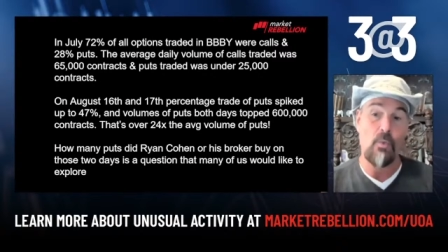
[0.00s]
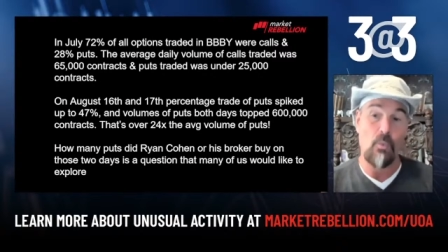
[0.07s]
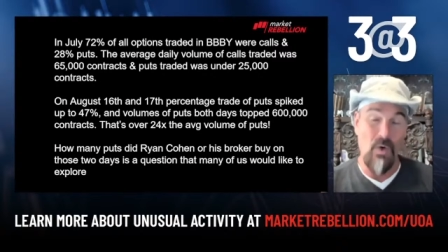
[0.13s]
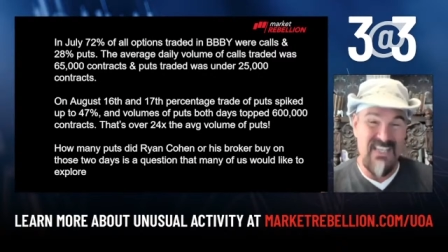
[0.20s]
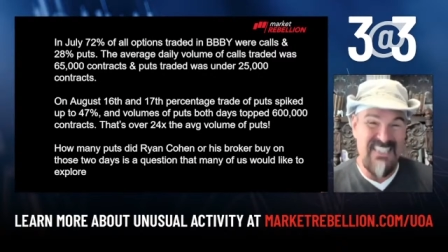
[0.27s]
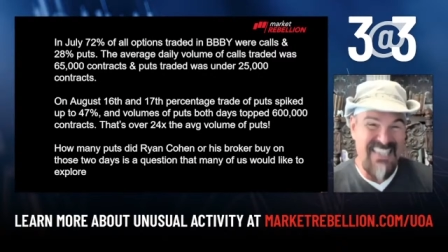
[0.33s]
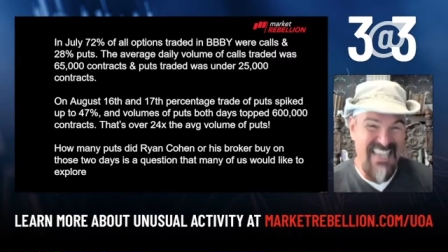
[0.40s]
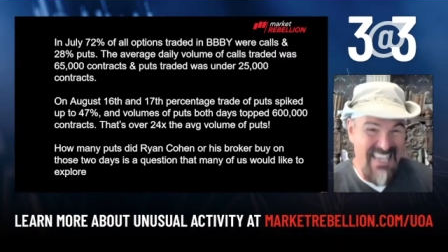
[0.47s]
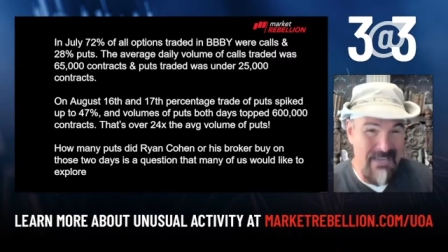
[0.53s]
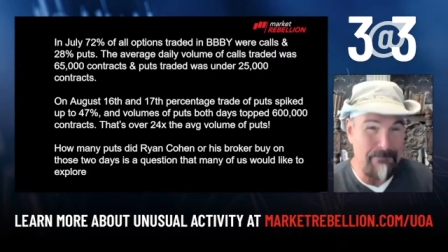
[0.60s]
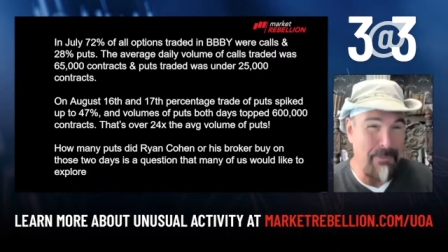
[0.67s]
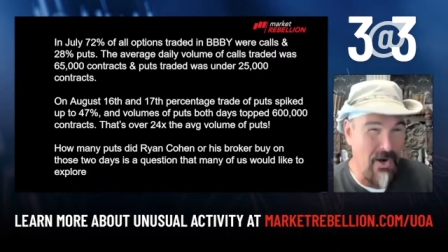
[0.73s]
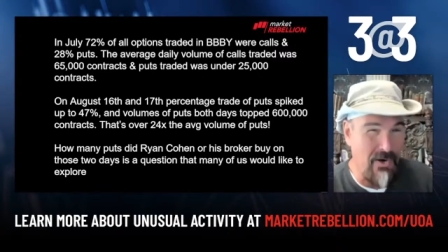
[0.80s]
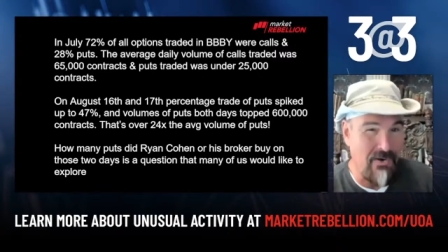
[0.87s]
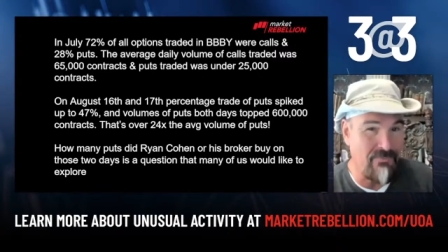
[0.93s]
was he
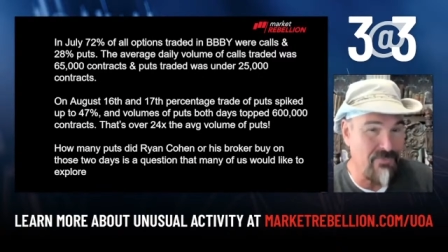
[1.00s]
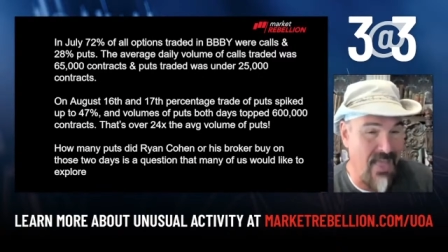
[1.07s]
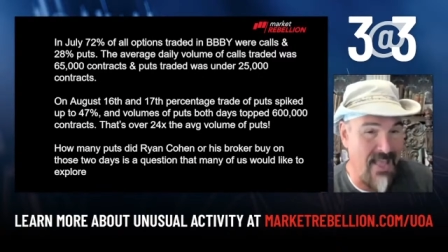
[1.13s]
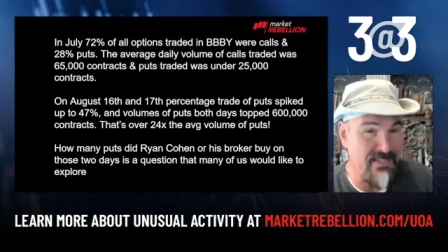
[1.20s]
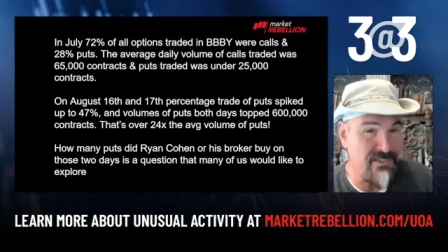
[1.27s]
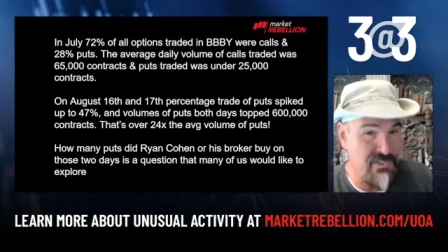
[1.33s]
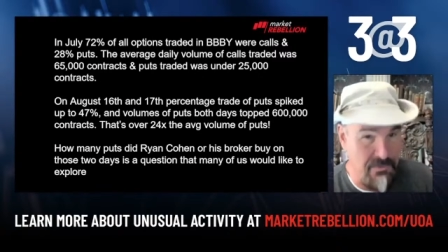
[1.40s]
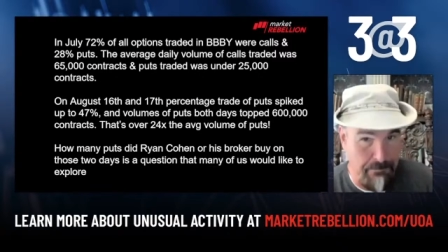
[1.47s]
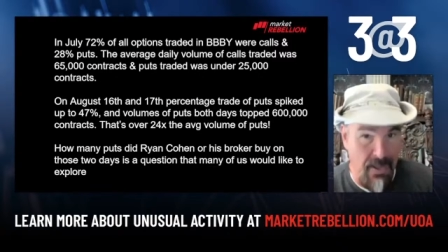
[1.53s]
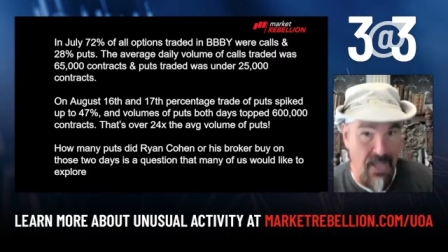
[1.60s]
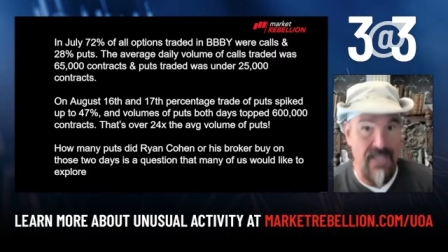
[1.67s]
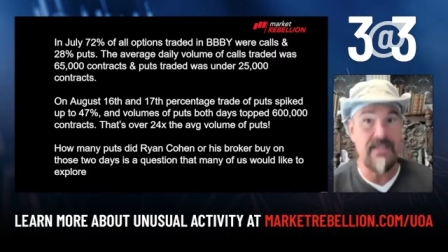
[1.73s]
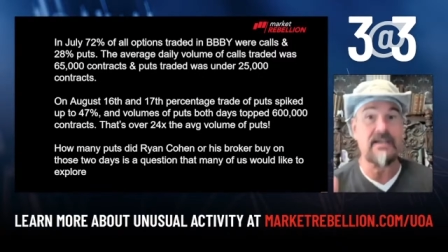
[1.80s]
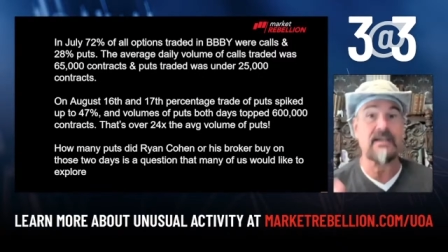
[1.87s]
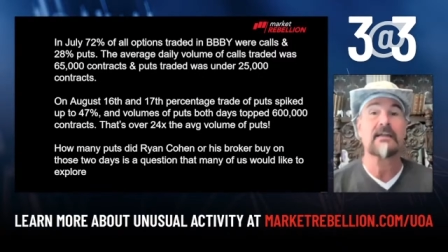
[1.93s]
part of that
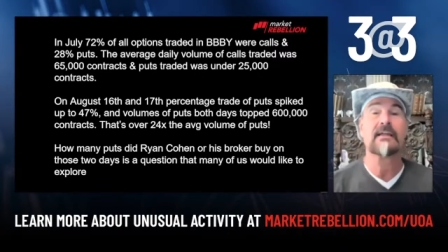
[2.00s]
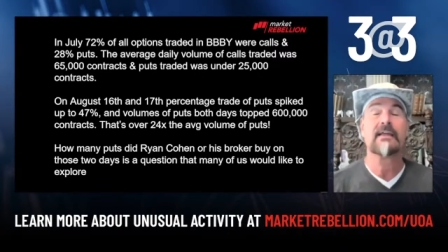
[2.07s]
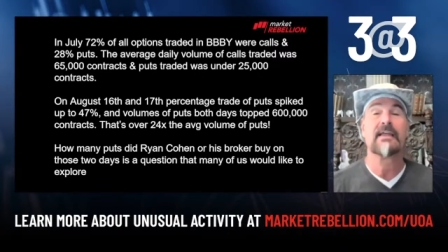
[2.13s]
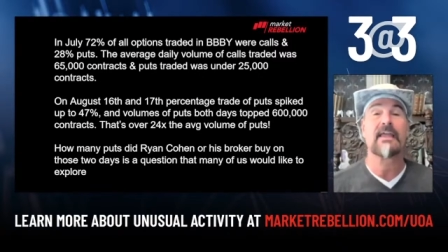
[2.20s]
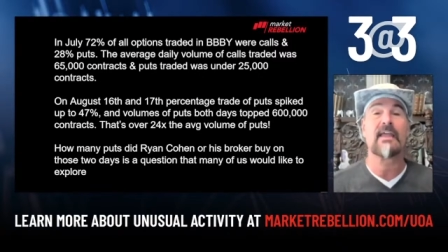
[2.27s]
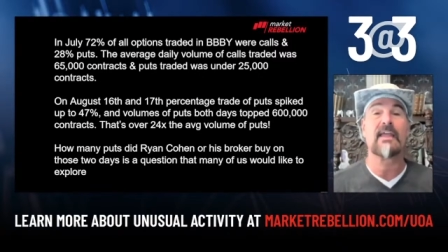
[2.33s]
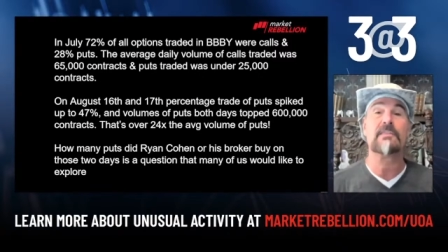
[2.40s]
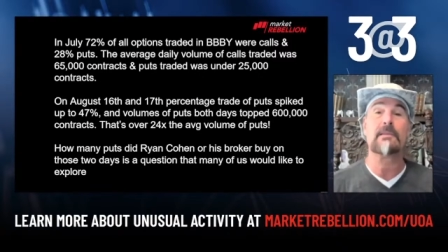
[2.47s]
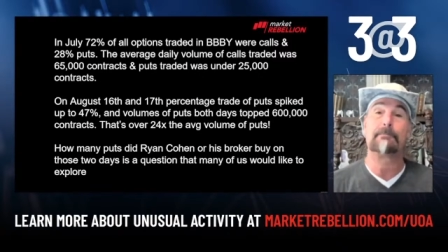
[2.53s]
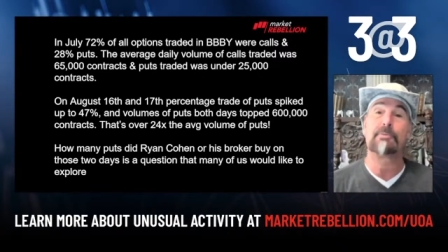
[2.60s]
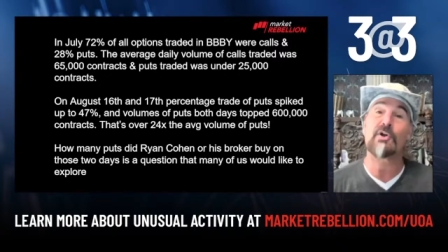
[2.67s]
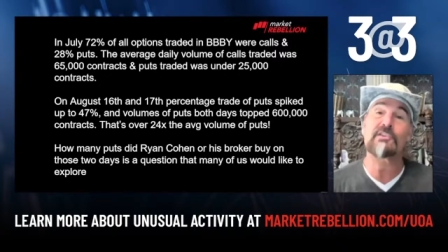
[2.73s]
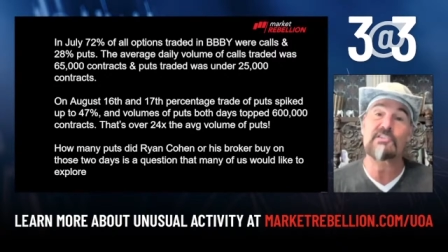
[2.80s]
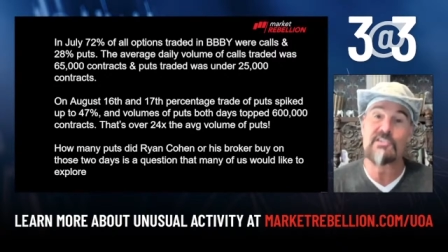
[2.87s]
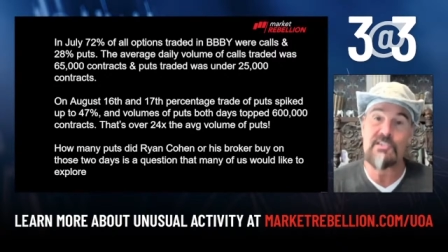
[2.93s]
spike in the
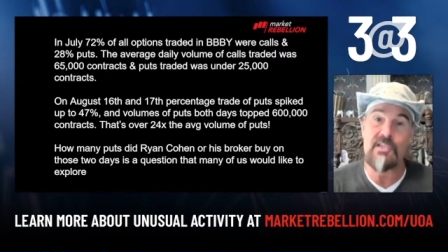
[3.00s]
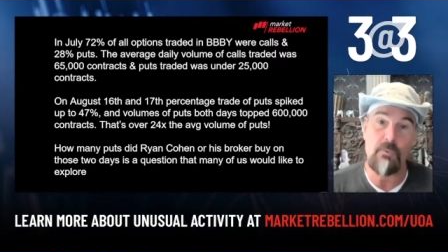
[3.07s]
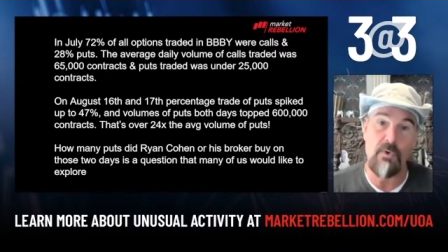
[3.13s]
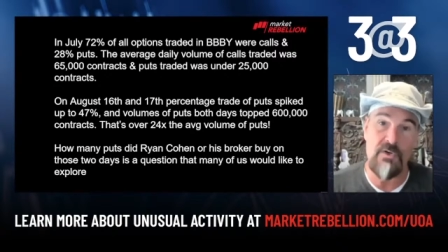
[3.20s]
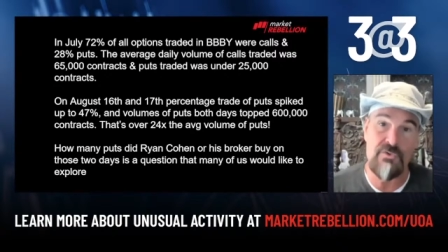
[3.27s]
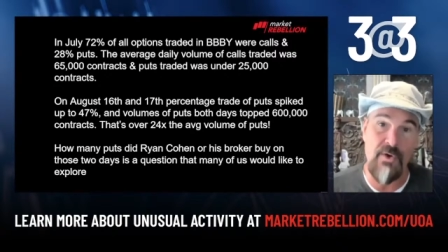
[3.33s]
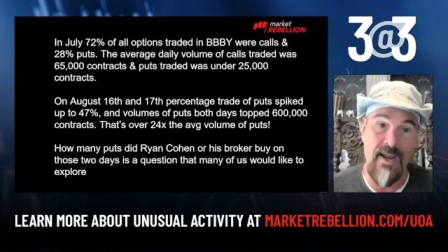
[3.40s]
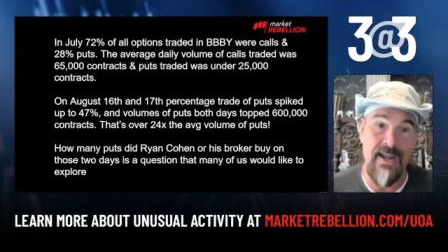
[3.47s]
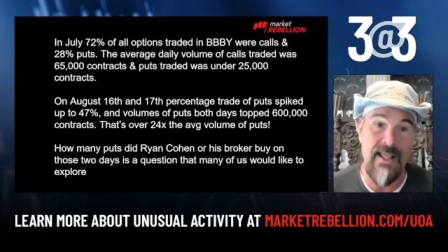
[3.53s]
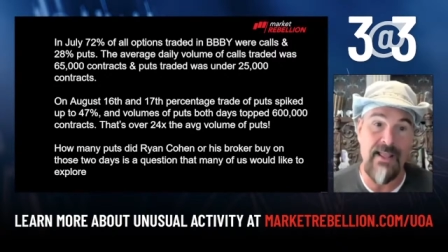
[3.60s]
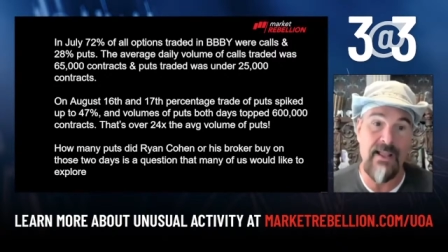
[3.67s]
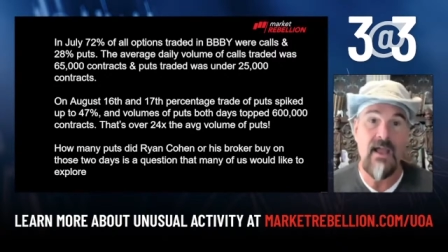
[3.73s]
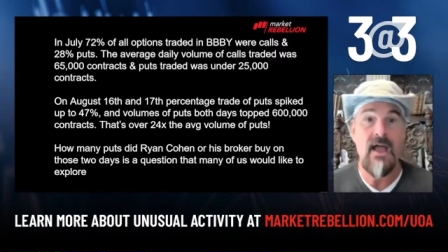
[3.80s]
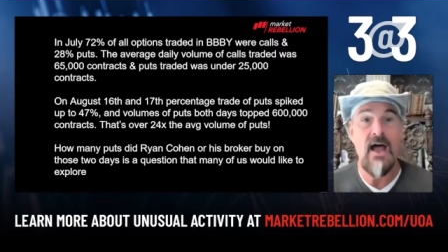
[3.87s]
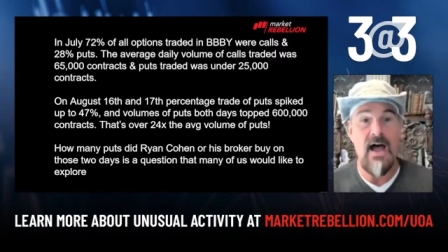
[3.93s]
puts that were
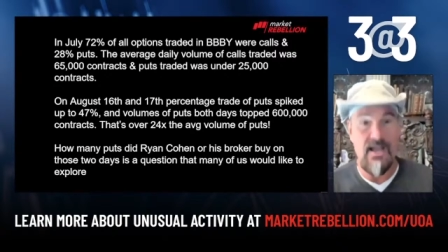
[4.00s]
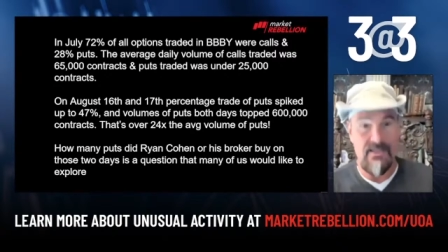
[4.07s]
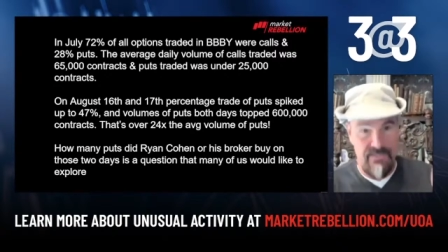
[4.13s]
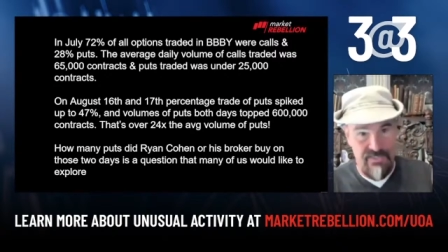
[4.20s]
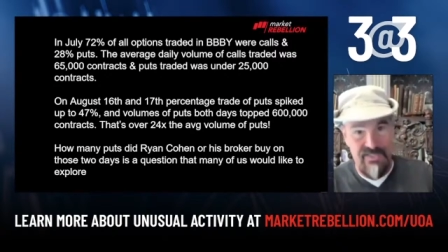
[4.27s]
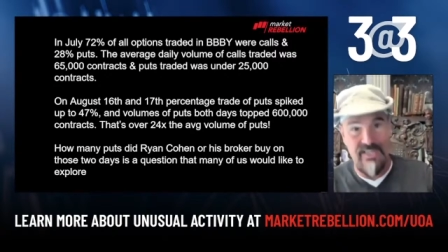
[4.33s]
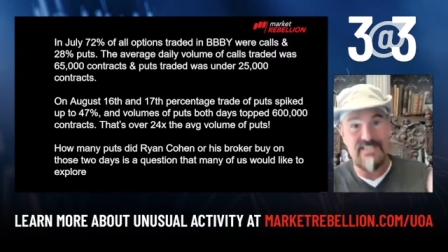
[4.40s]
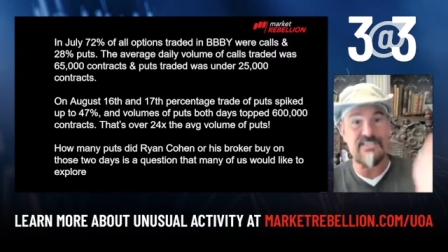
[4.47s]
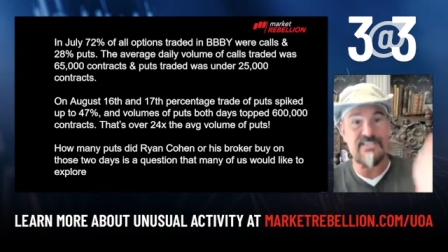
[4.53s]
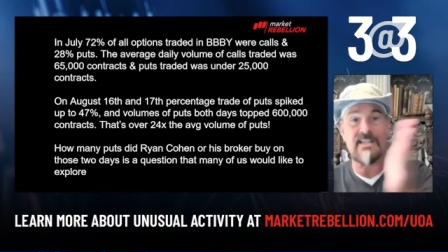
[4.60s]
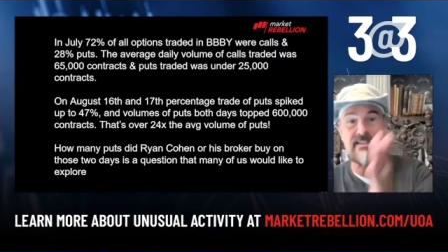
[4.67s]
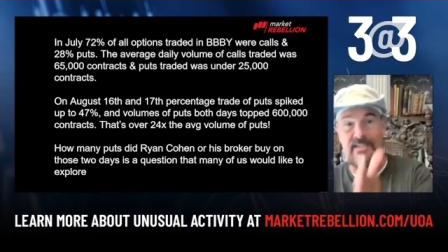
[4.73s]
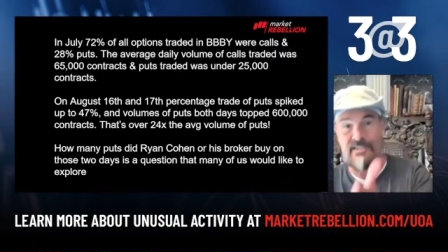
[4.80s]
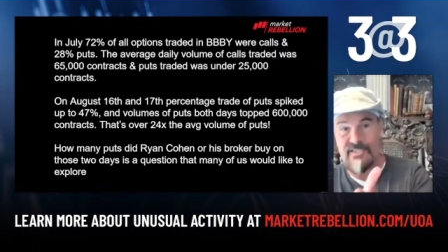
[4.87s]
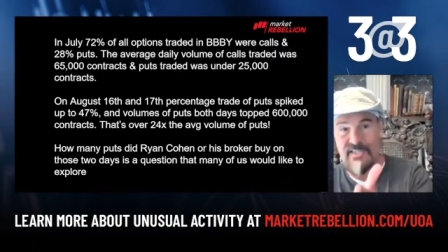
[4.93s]
trading on the
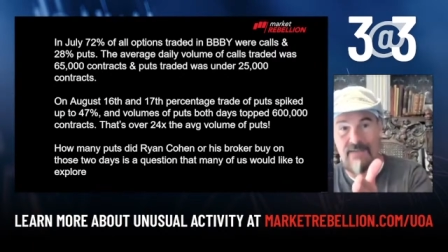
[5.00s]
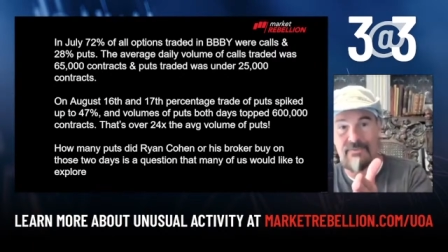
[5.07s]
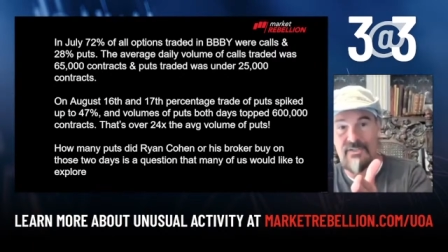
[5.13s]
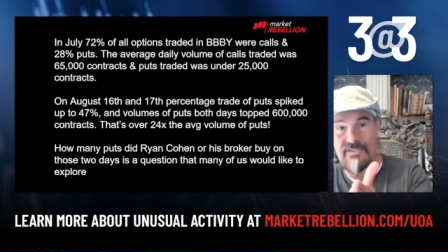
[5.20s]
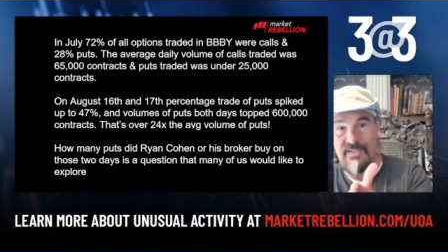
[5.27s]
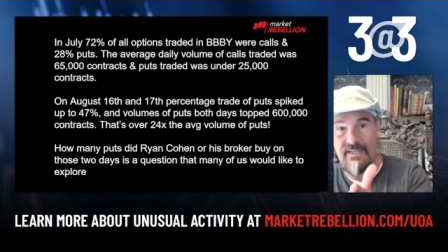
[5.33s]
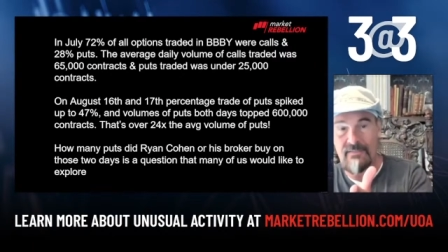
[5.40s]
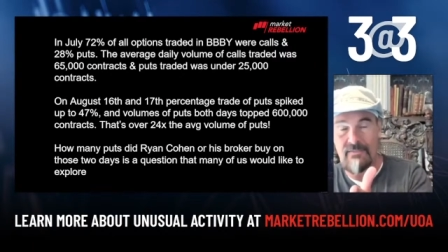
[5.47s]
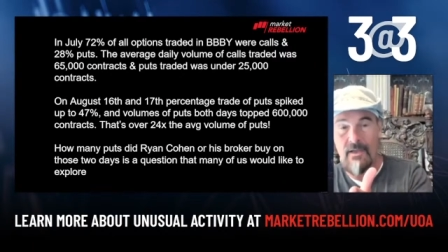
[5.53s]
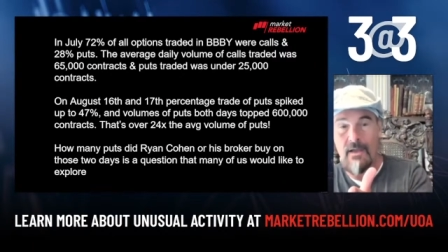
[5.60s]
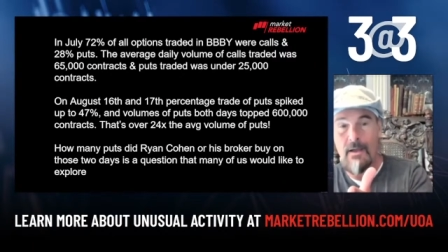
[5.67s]
16th and 17th